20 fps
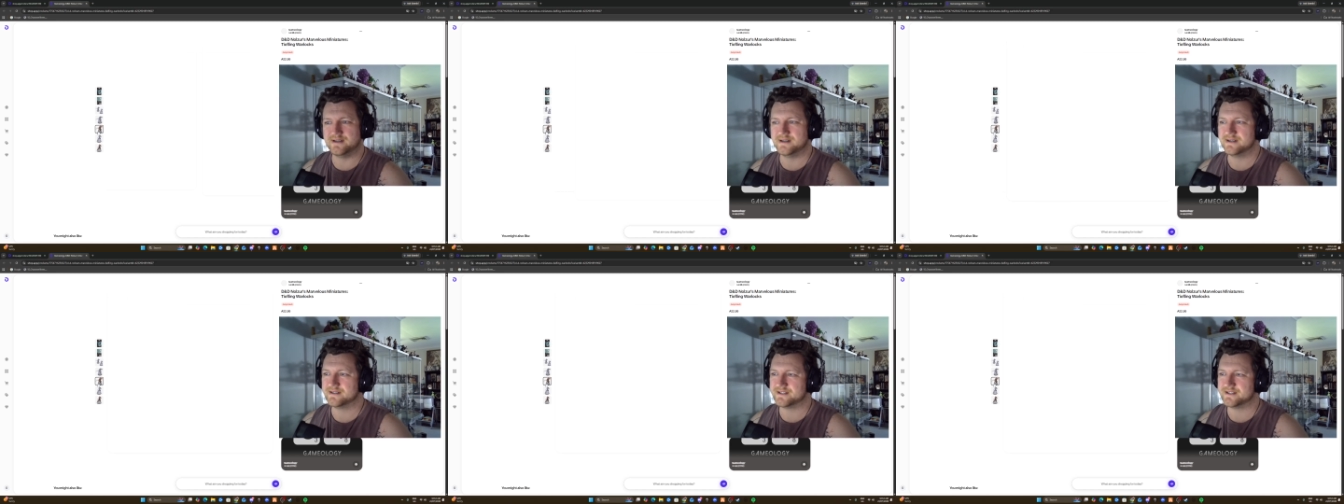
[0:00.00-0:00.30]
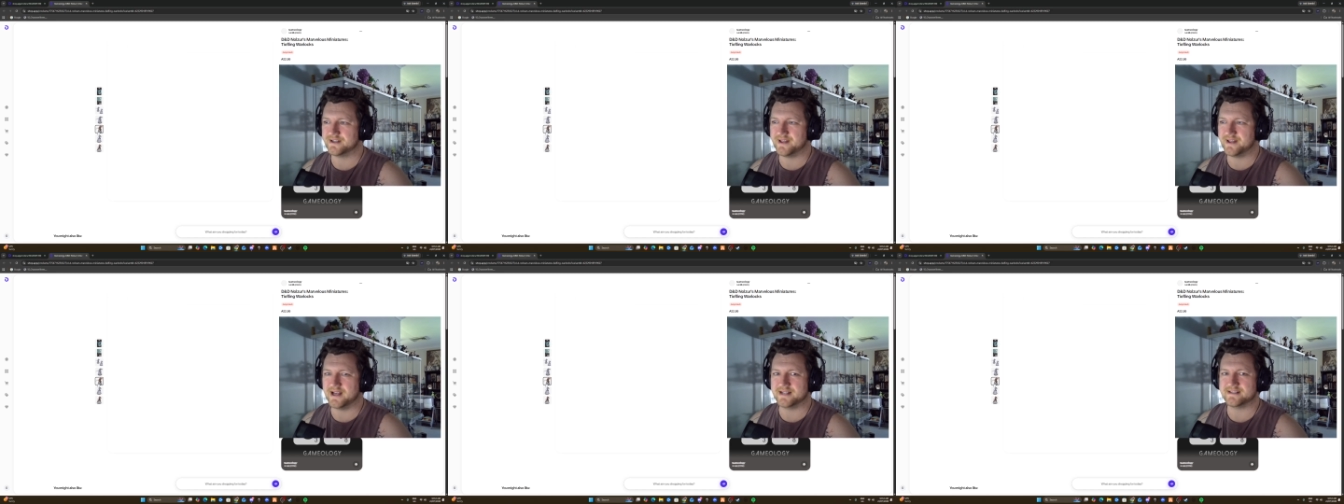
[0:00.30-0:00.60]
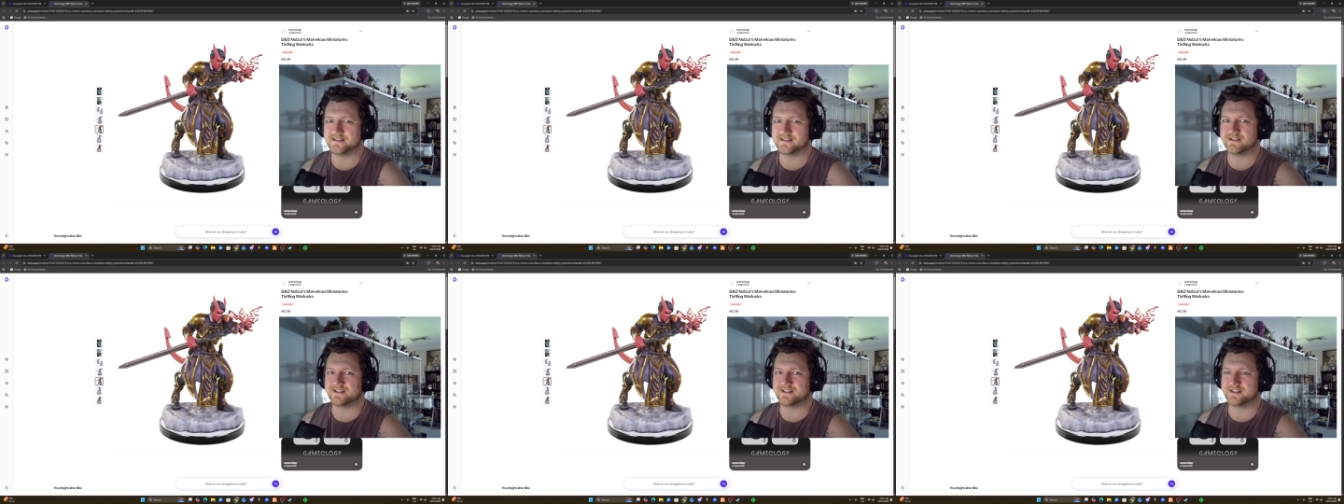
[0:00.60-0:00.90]
So
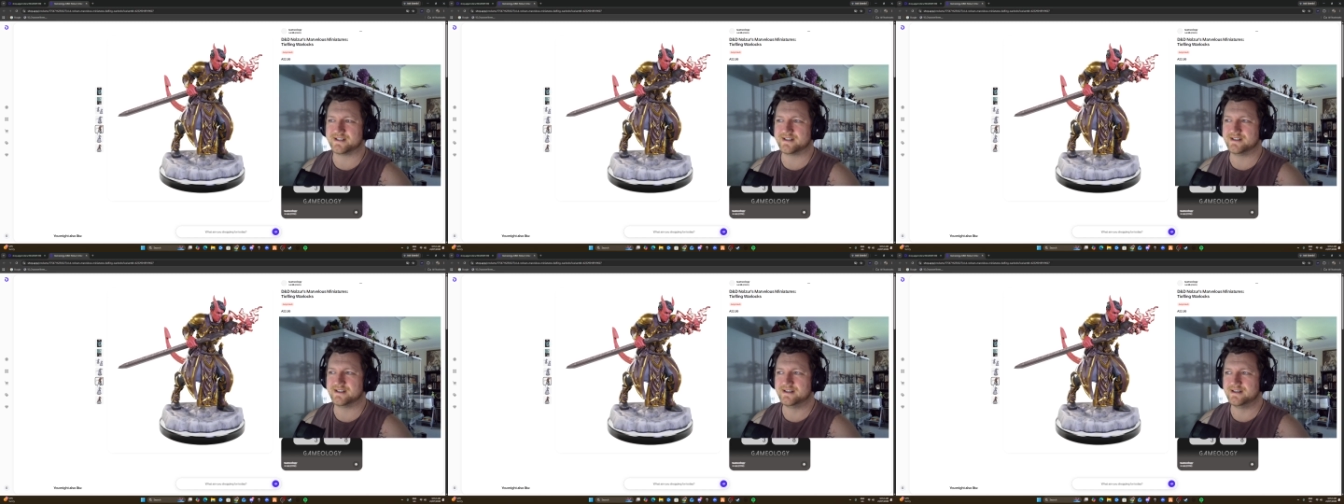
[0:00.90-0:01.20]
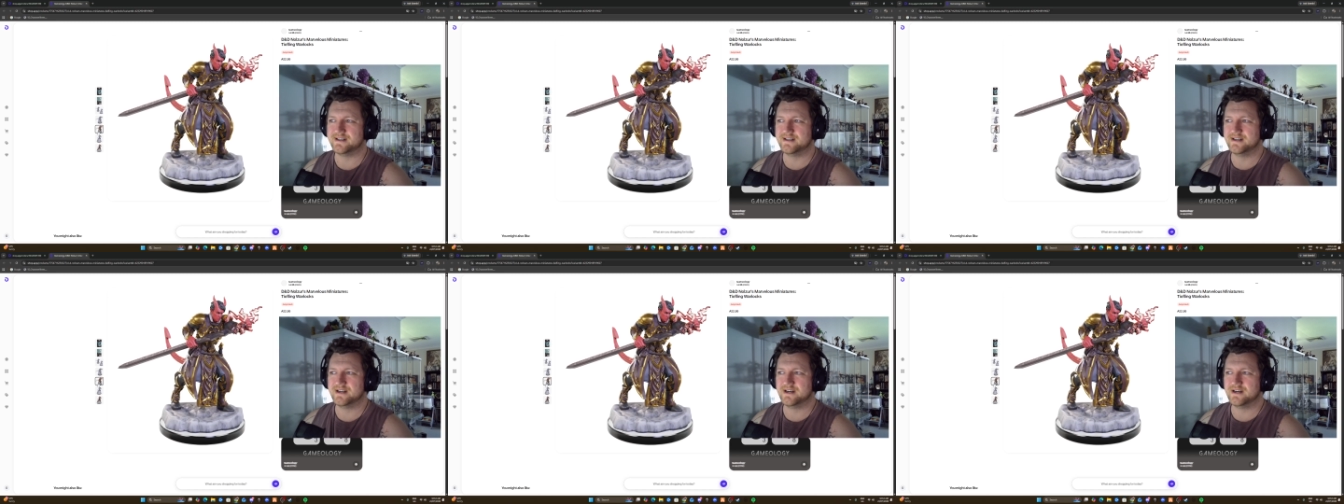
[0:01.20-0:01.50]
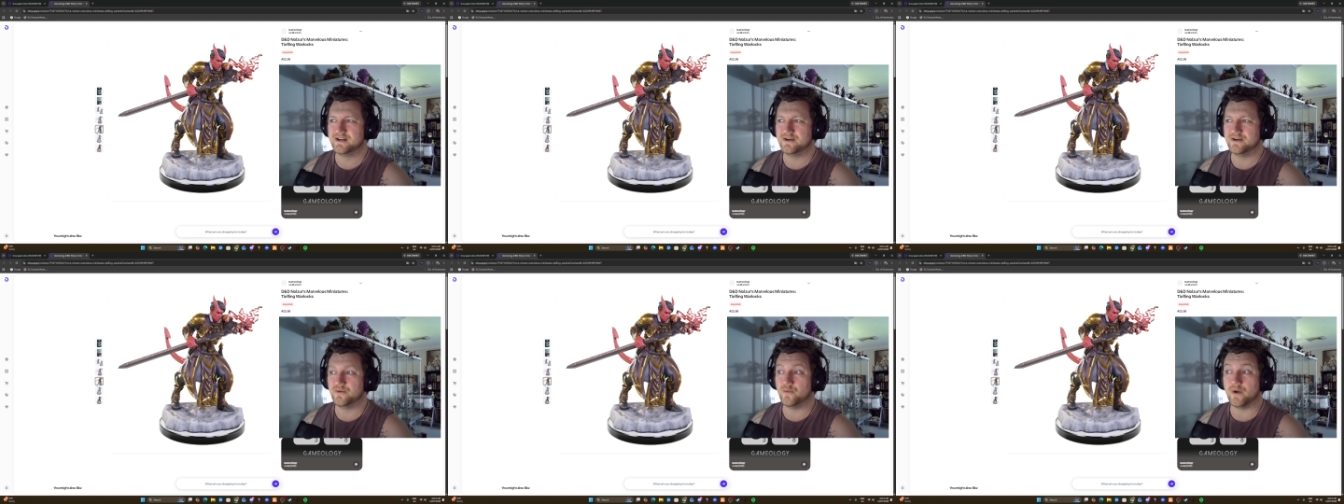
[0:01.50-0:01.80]
that's
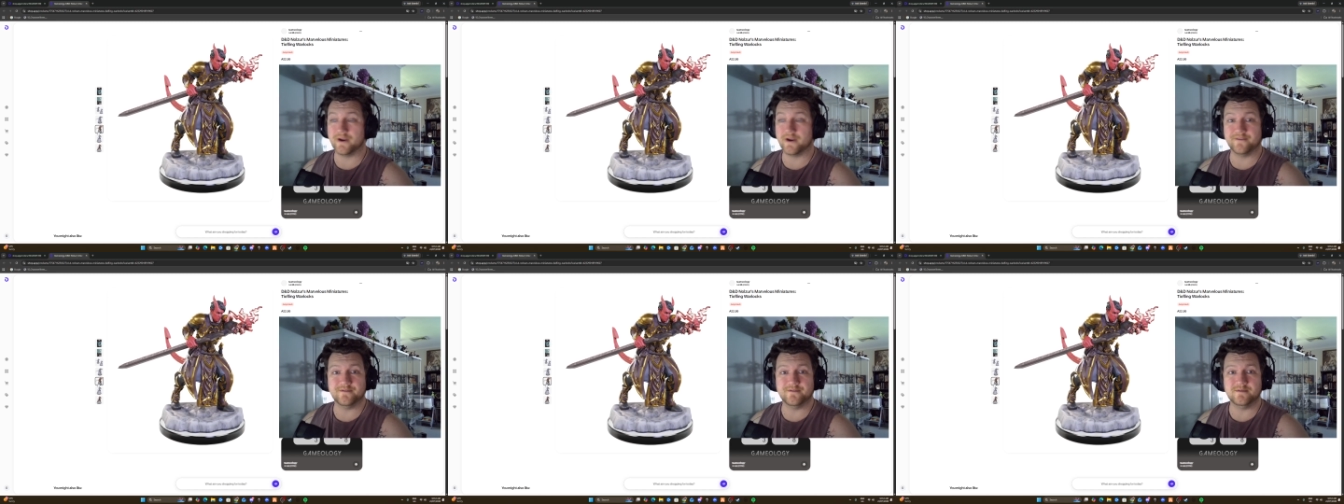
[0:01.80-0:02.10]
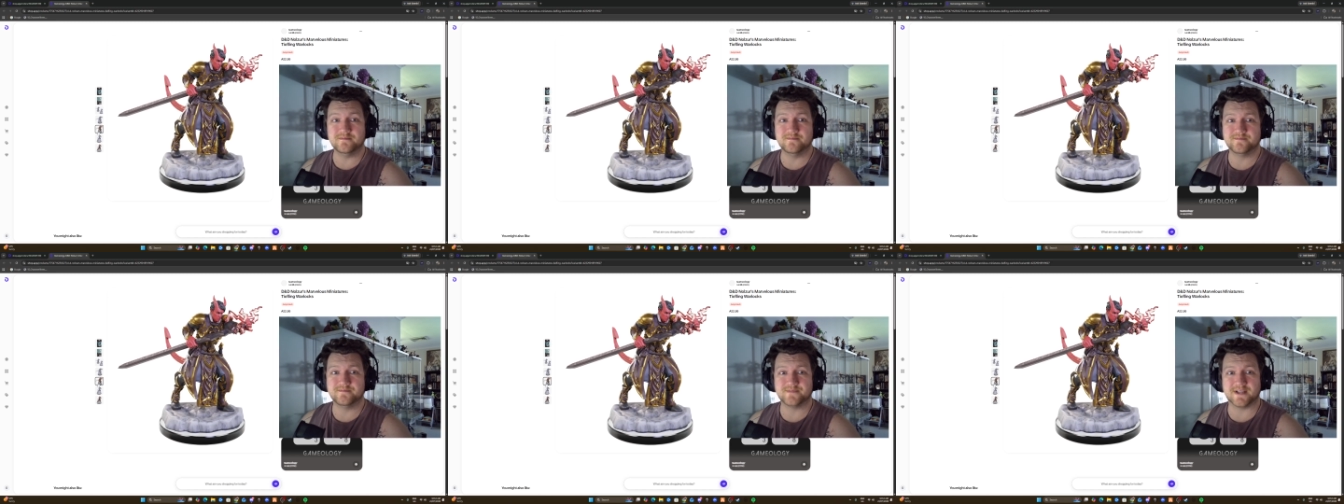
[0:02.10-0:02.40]
one of them.